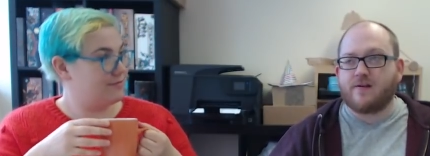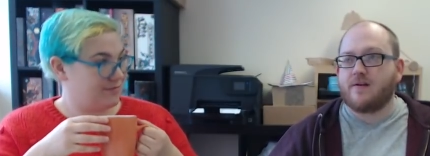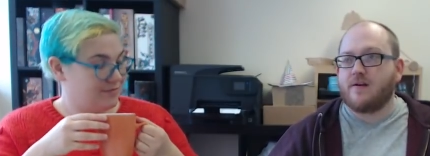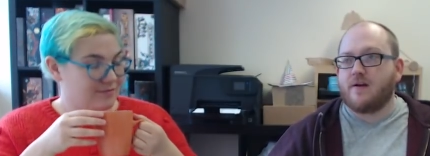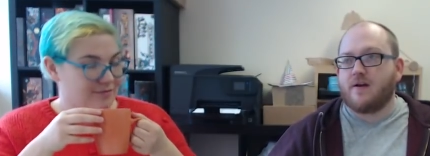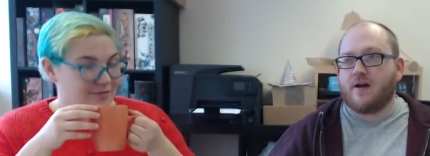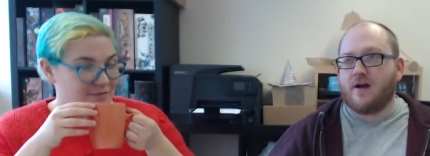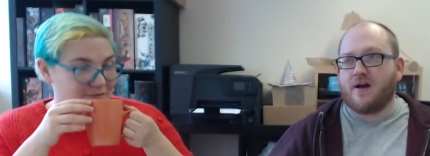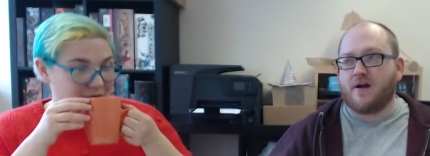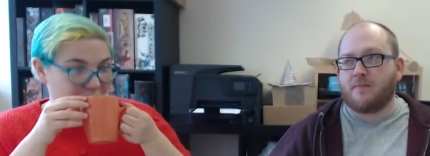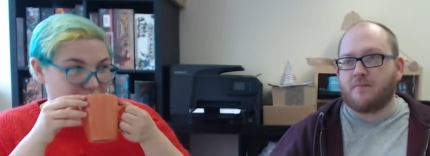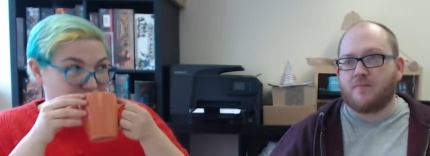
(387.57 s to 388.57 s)
Speaker 1: Mm.
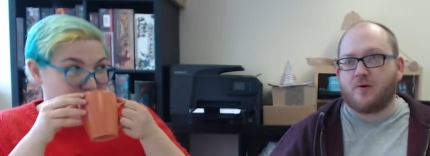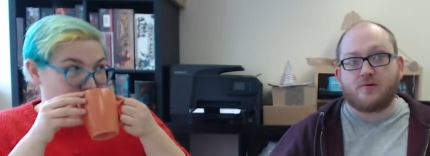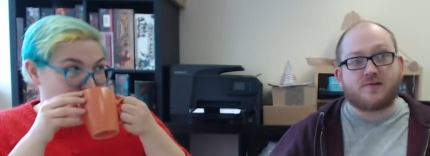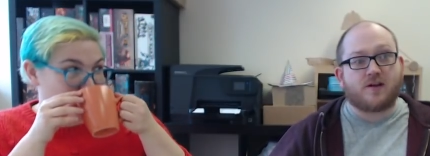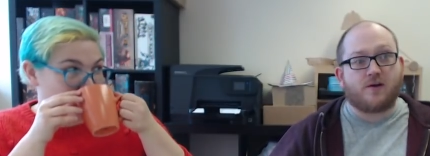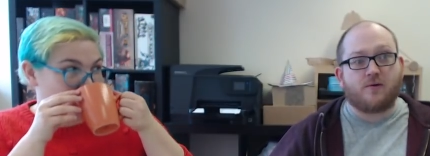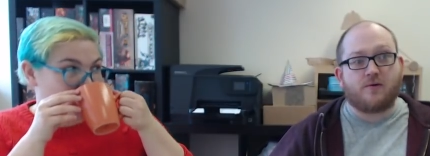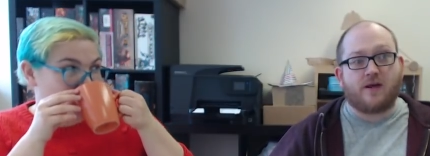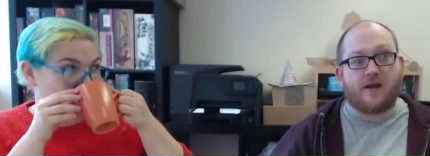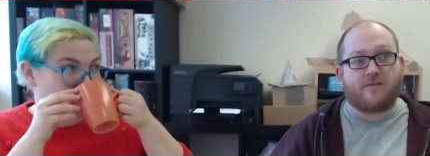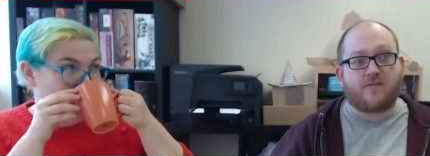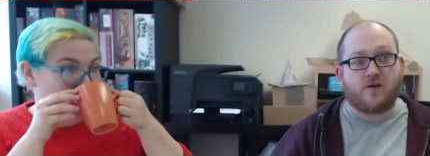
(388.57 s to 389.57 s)
Um, also,
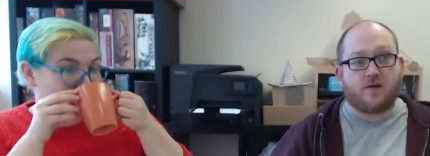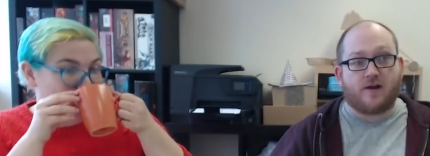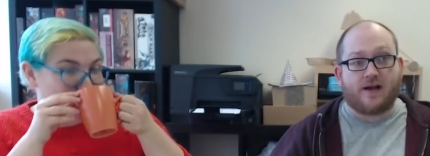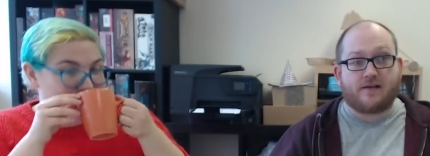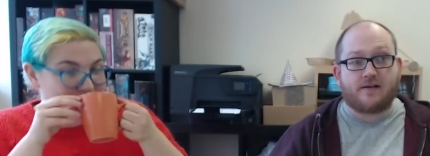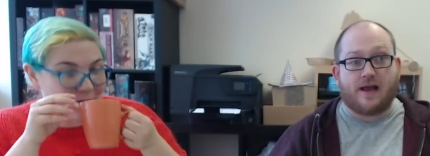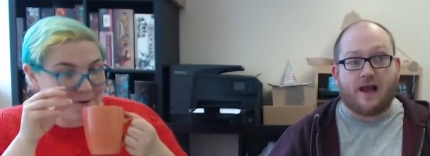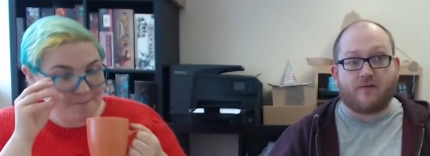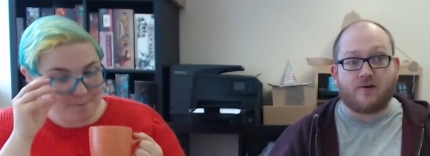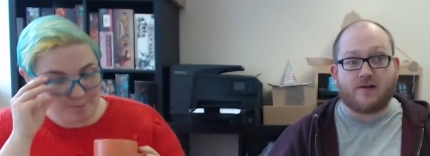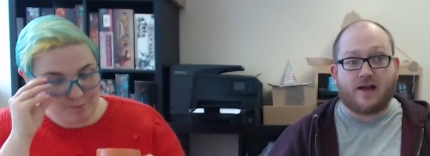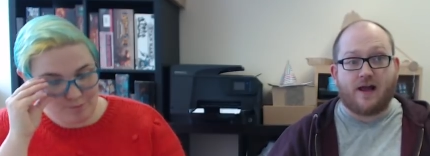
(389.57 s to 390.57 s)
if you like, have a
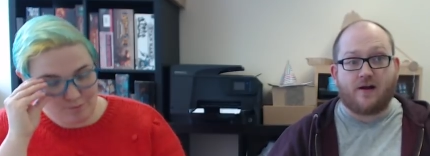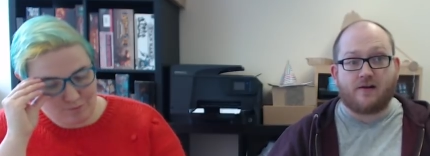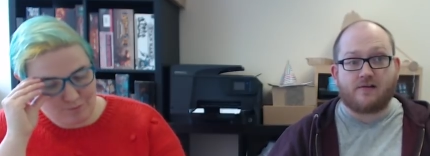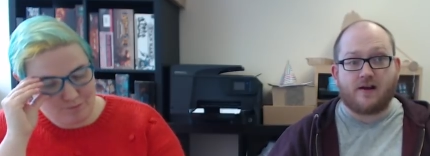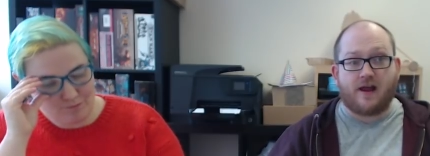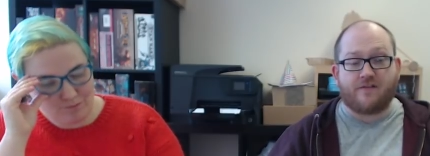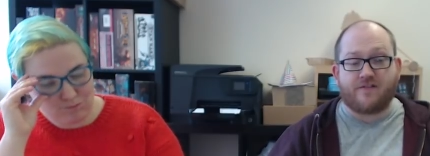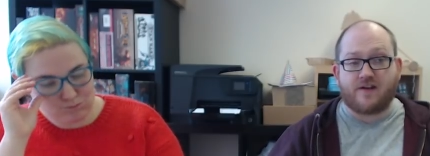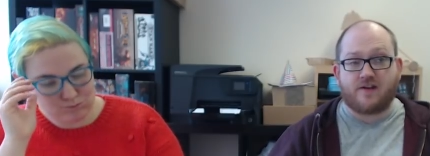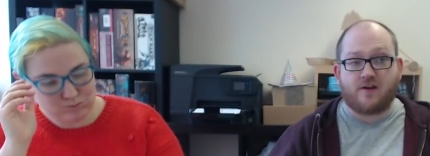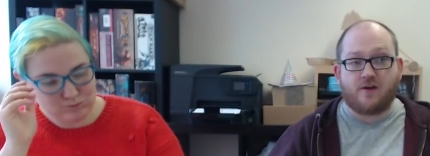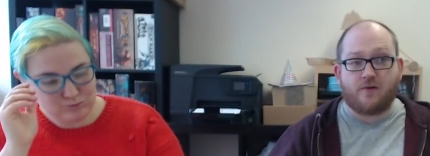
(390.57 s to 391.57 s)
look at our
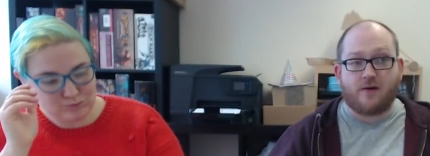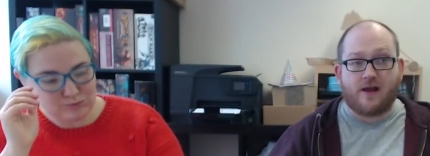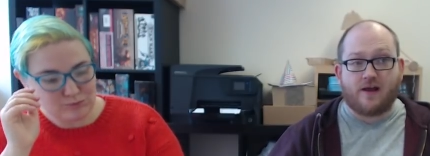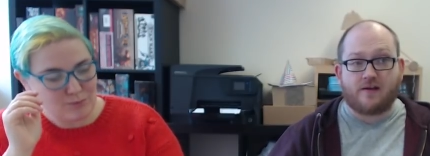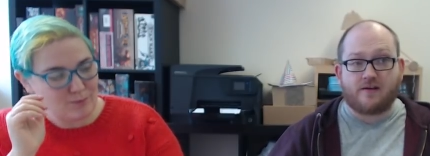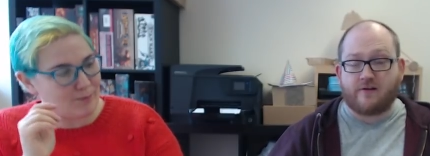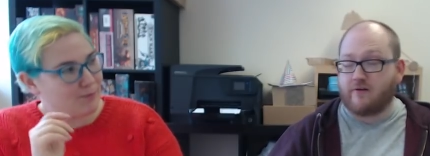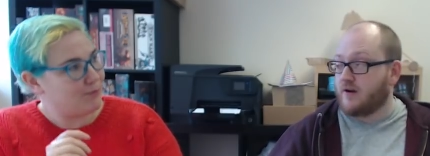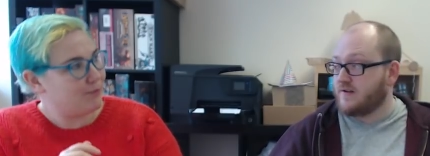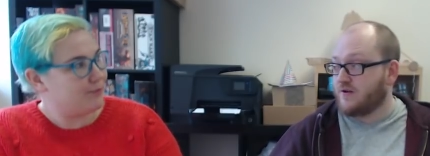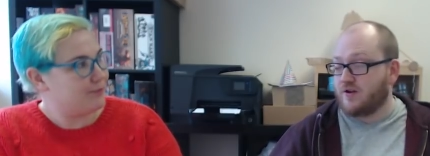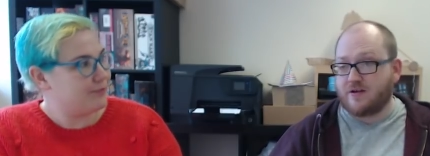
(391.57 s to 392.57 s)
FAQ and errata
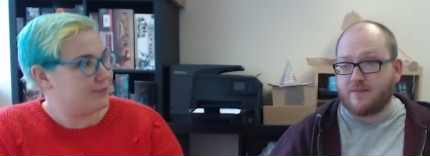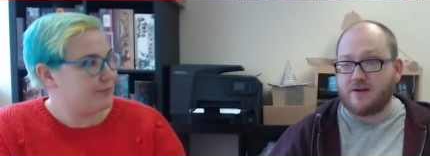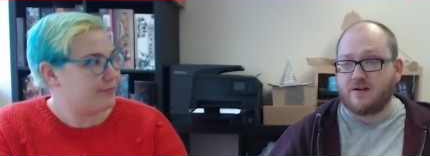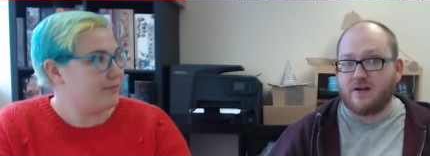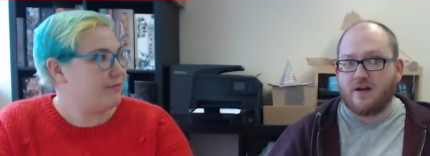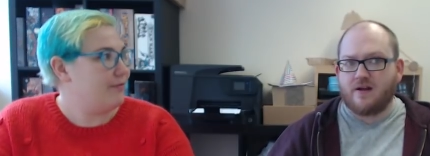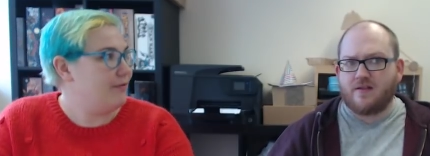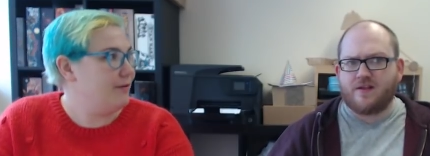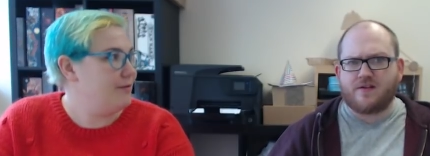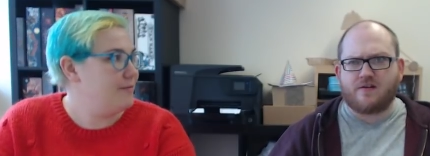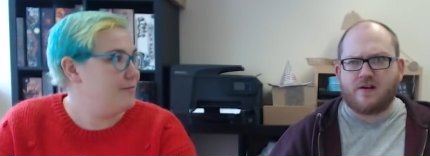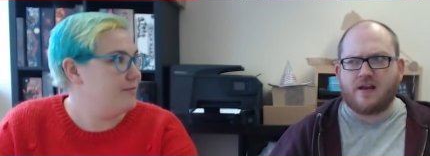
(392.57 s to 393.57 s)
document. There's
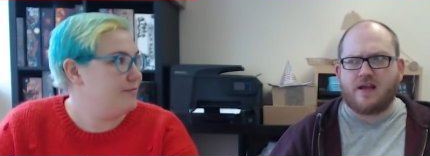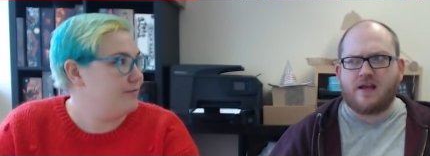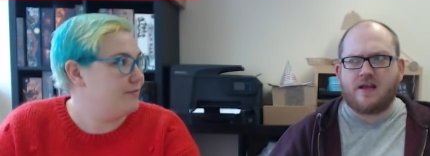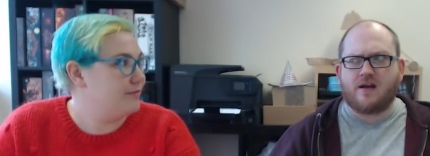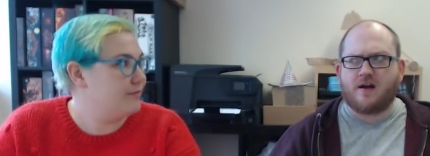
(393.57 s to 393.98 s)
only, I